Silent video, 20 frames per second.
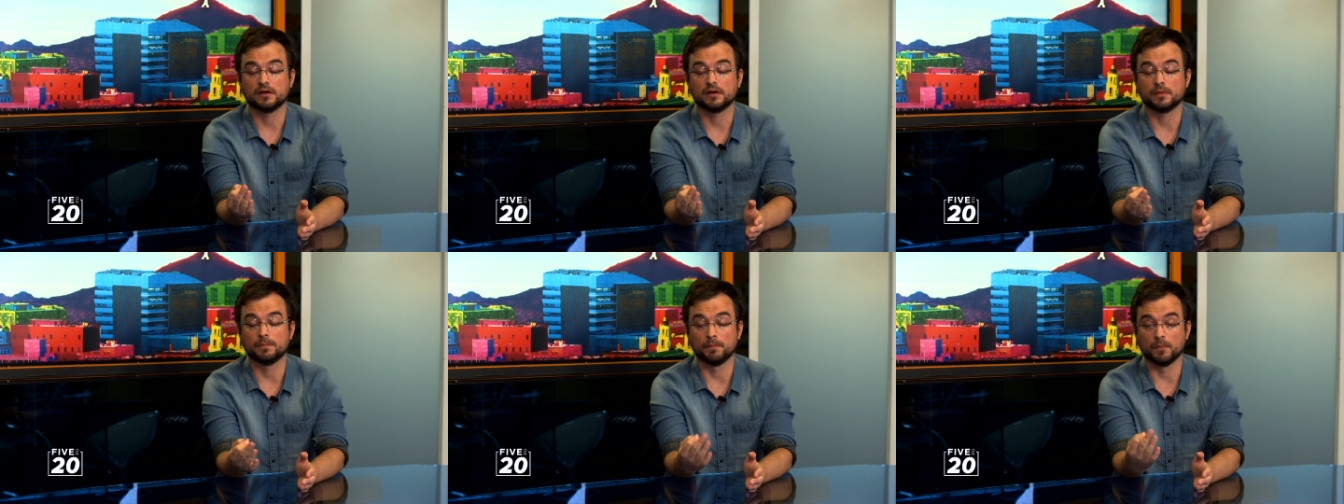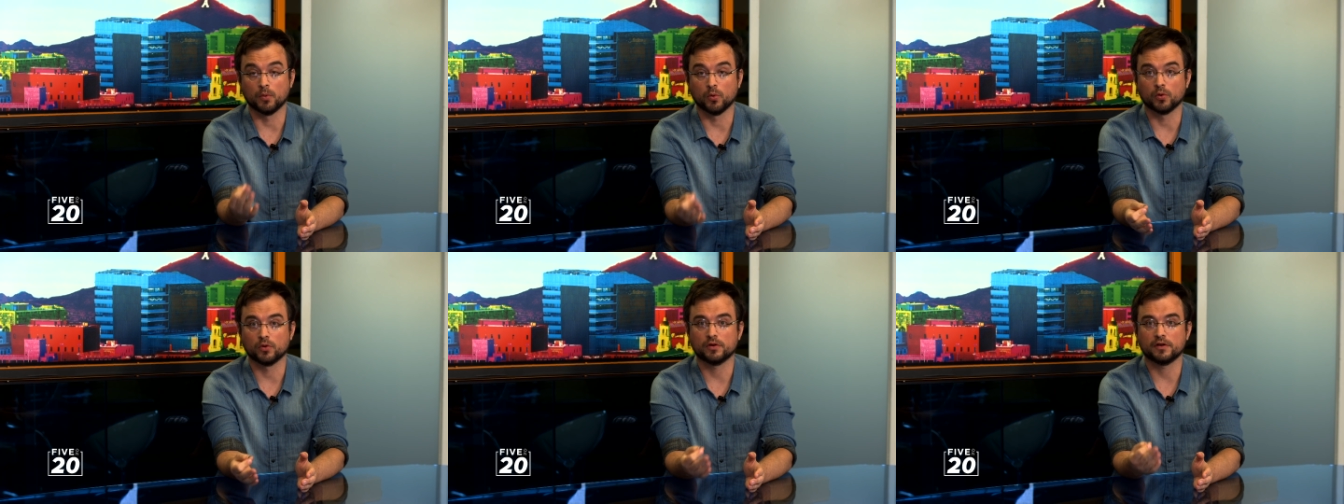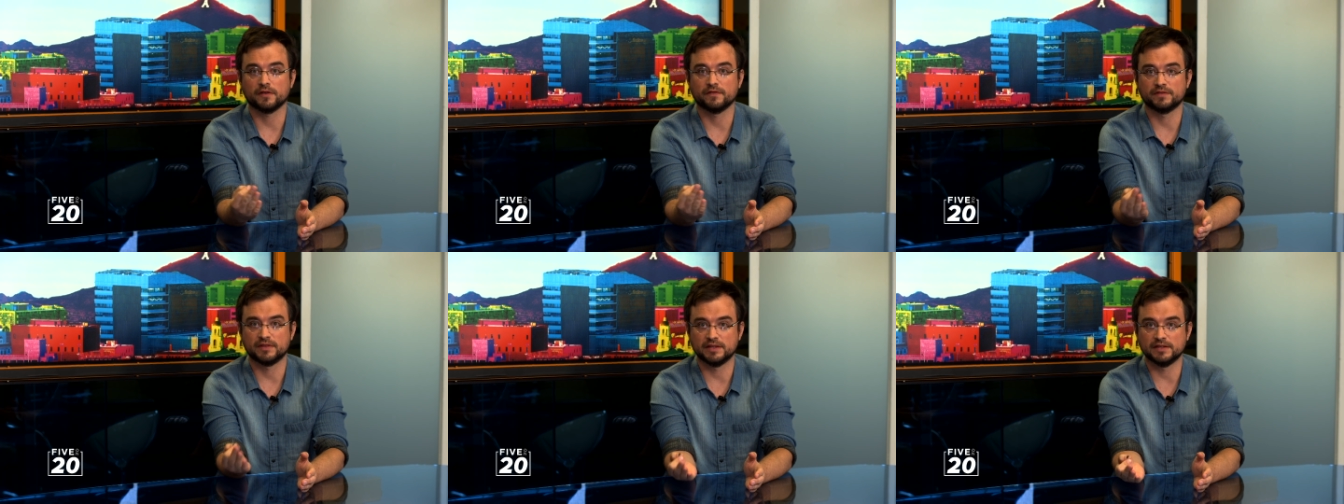more
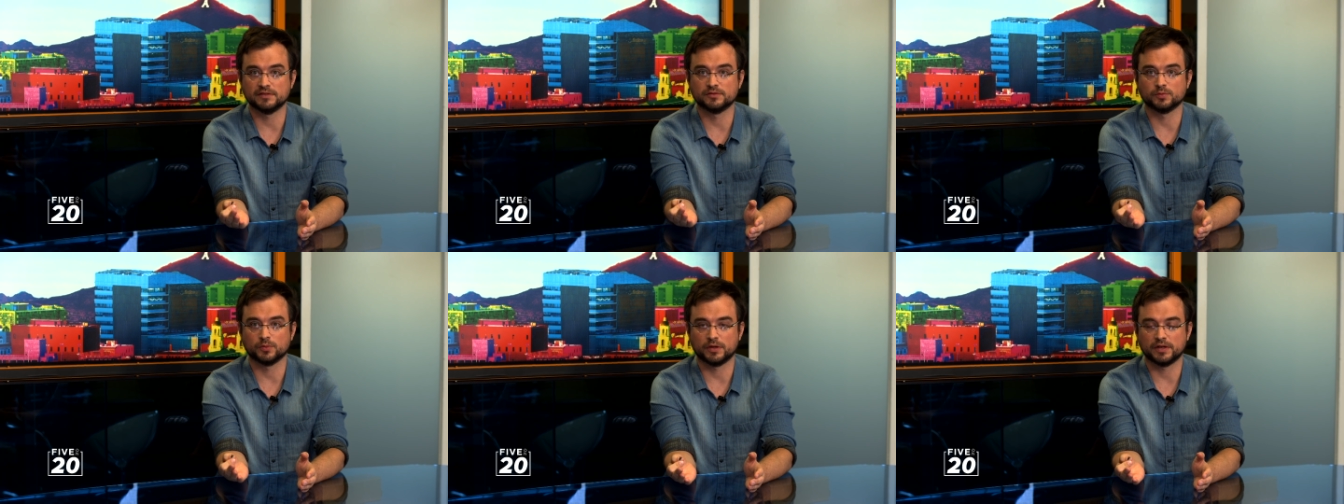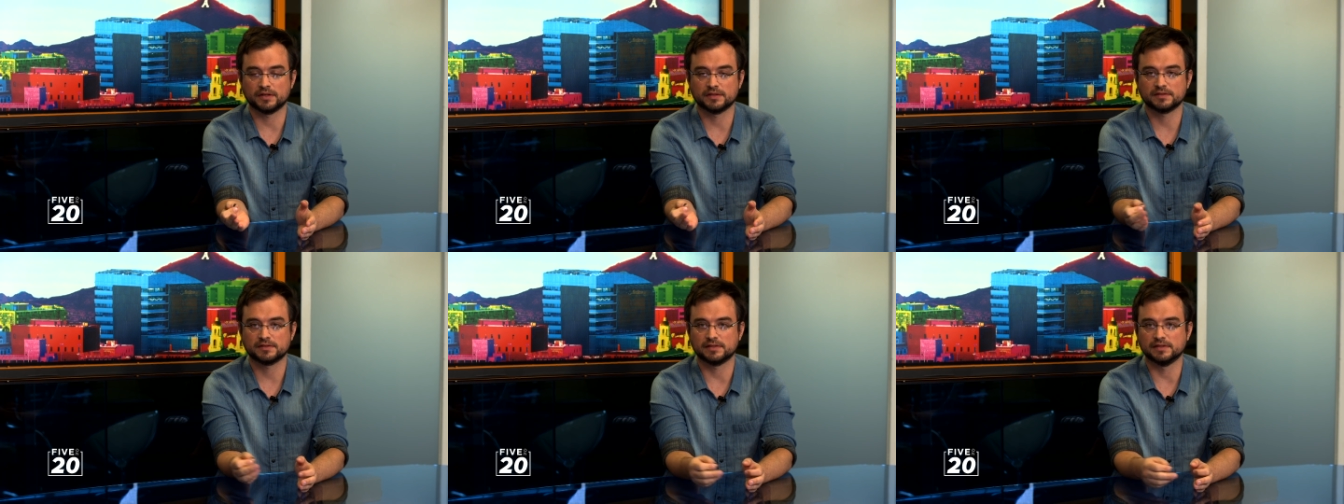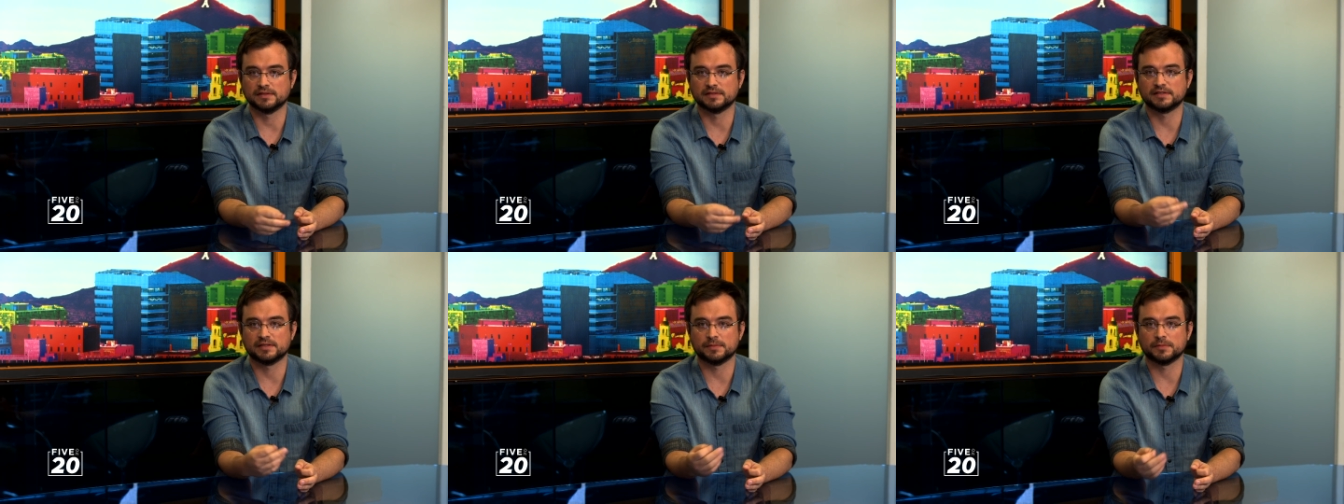of these rings in
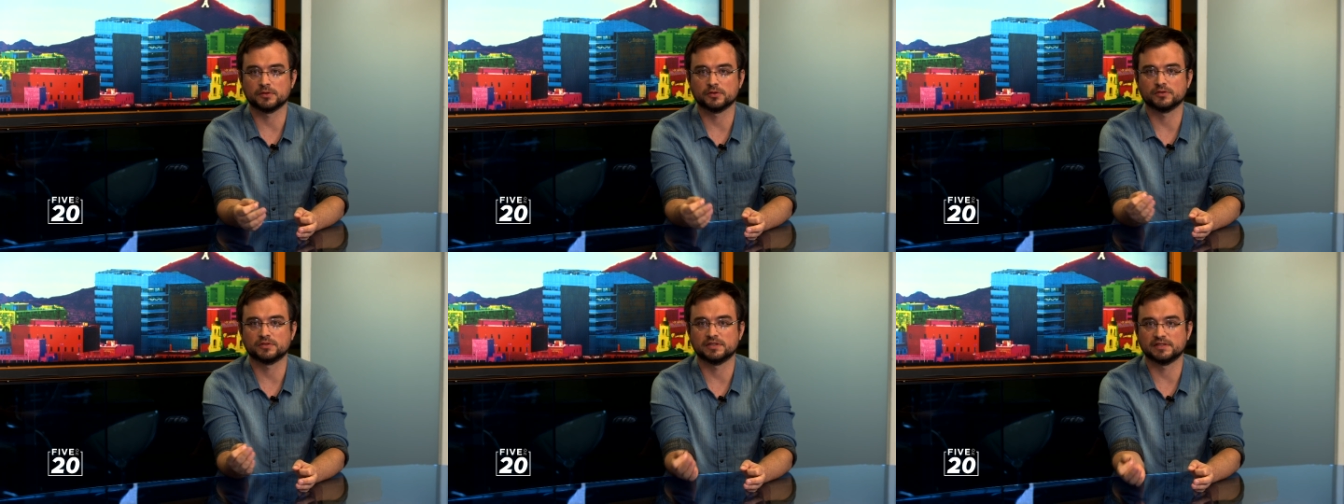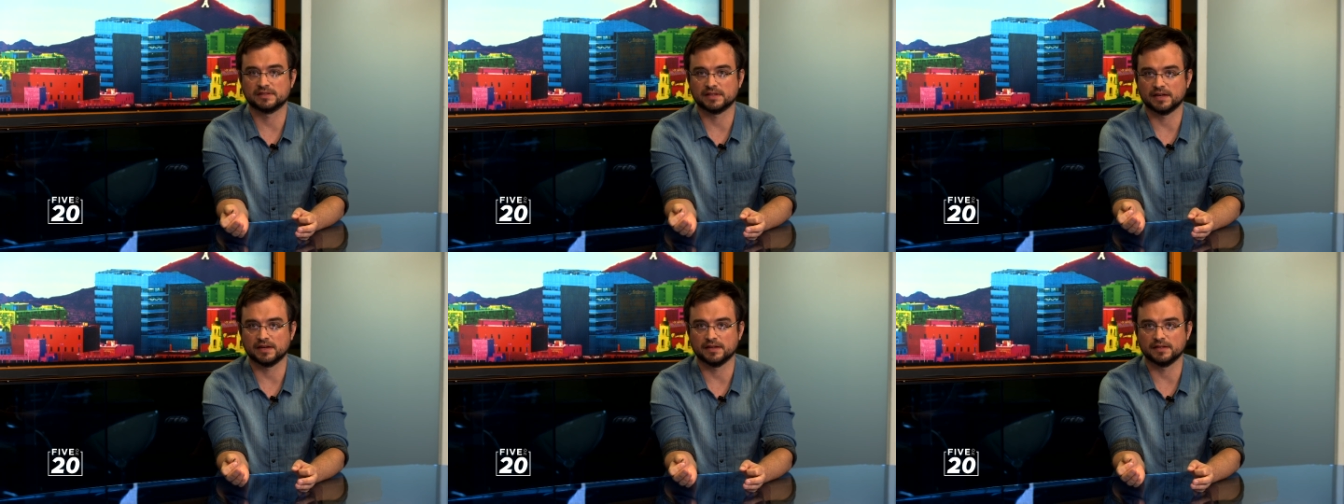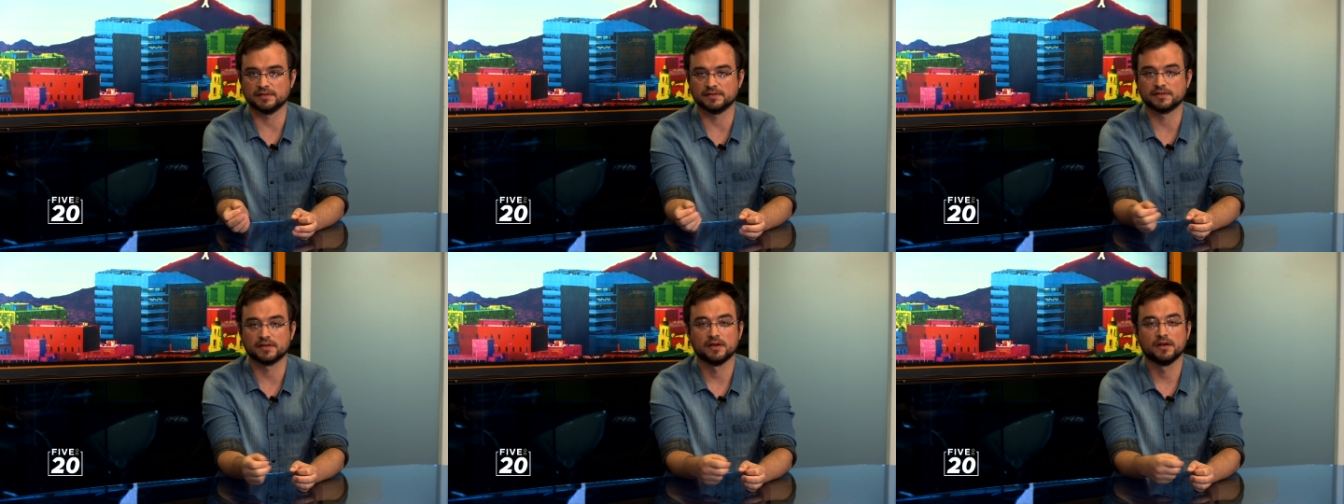similar
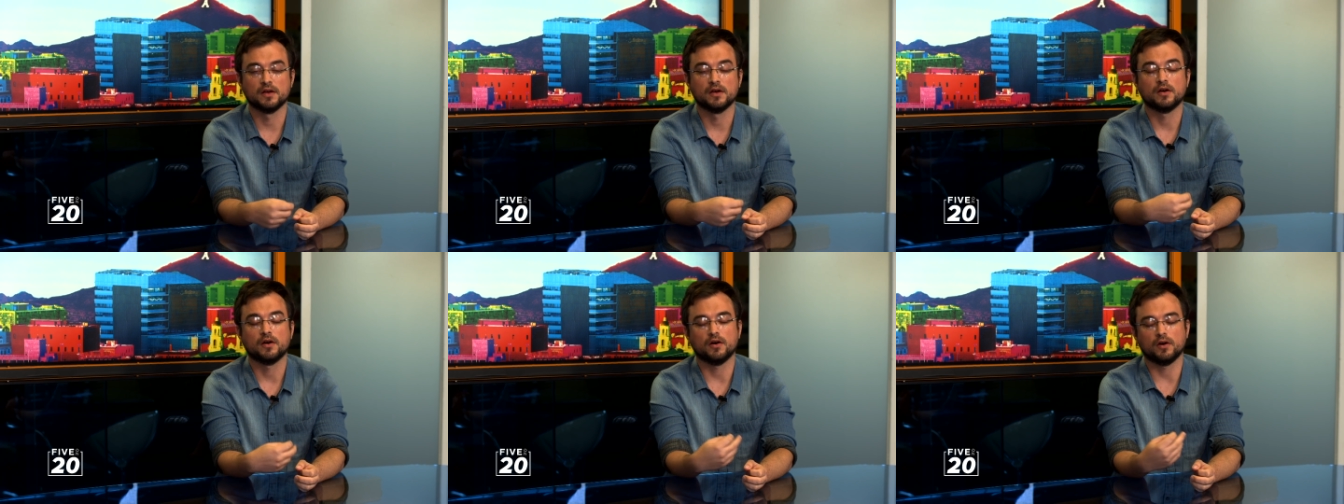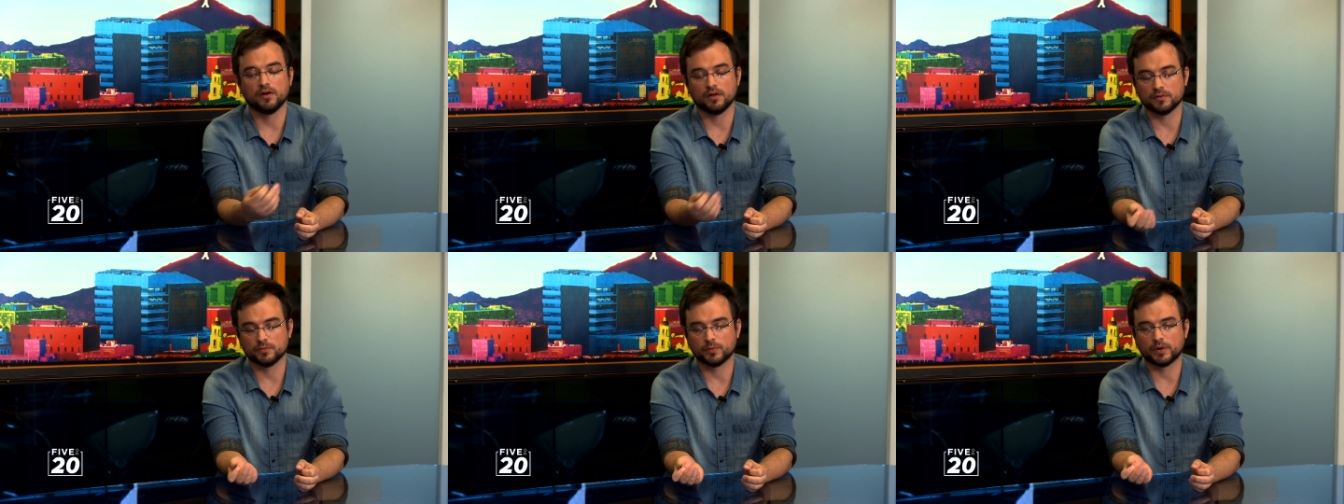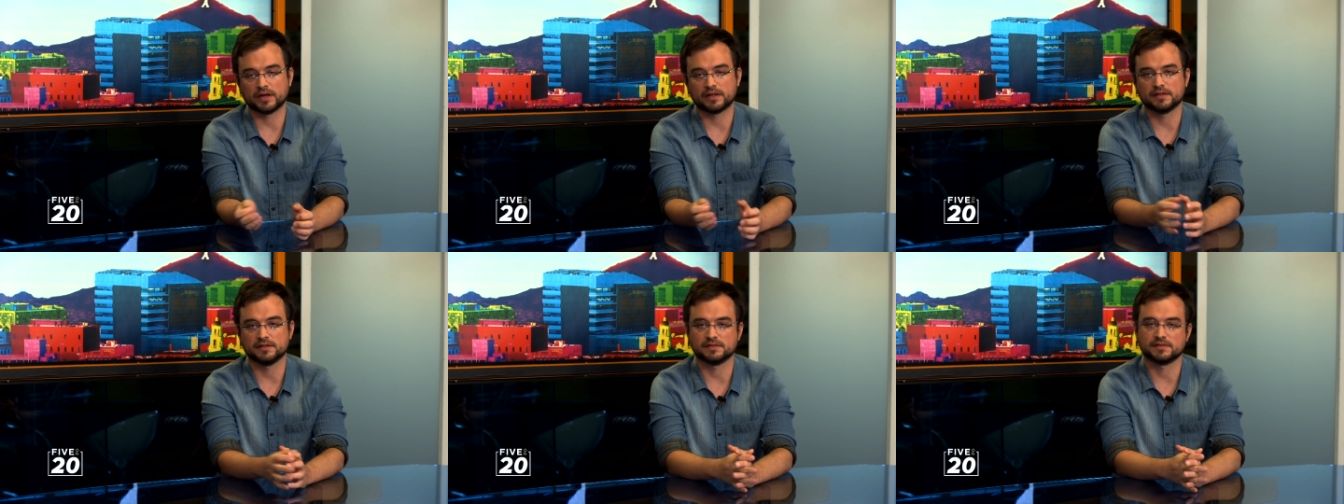designs, all
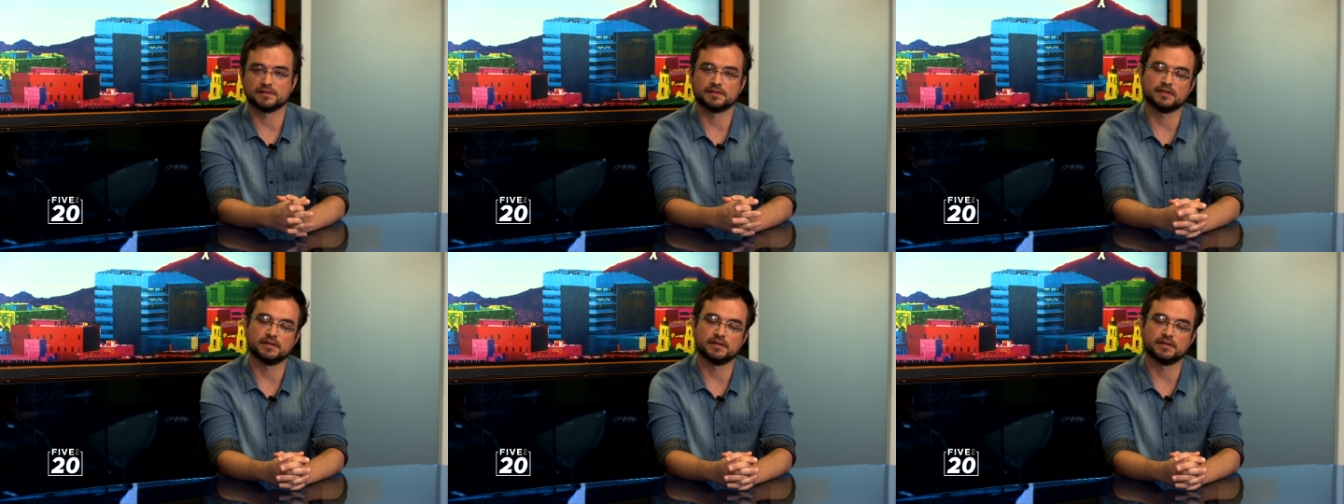recklessly